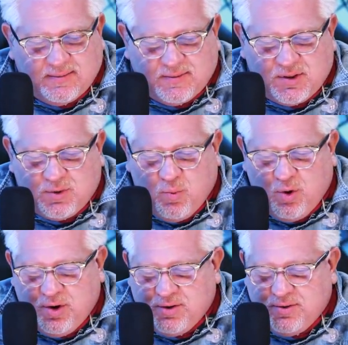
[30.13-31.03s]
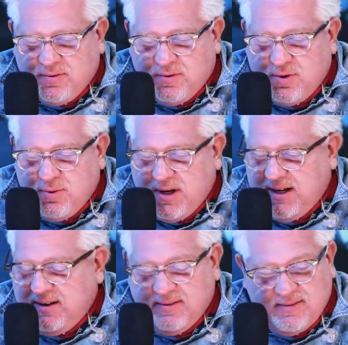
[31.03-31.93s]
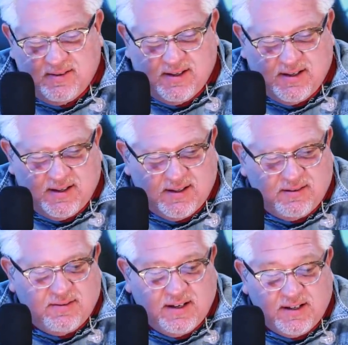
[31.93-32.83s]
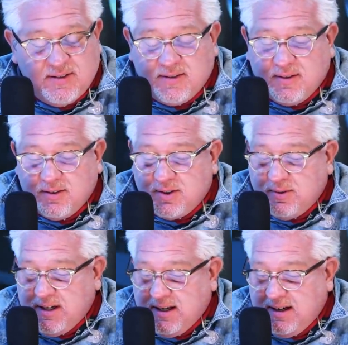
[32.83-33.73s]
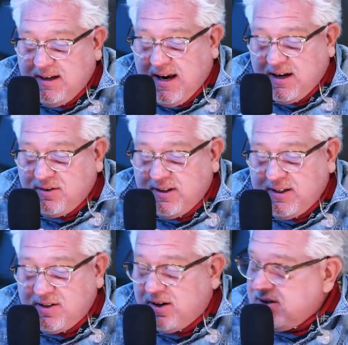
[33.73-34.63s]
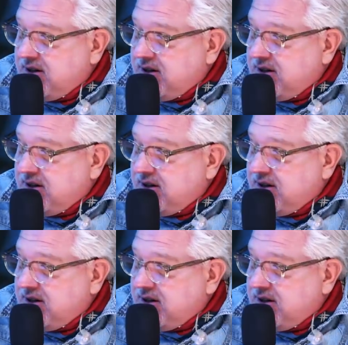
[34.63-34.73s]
sworn duty uh, things so, so he can actually start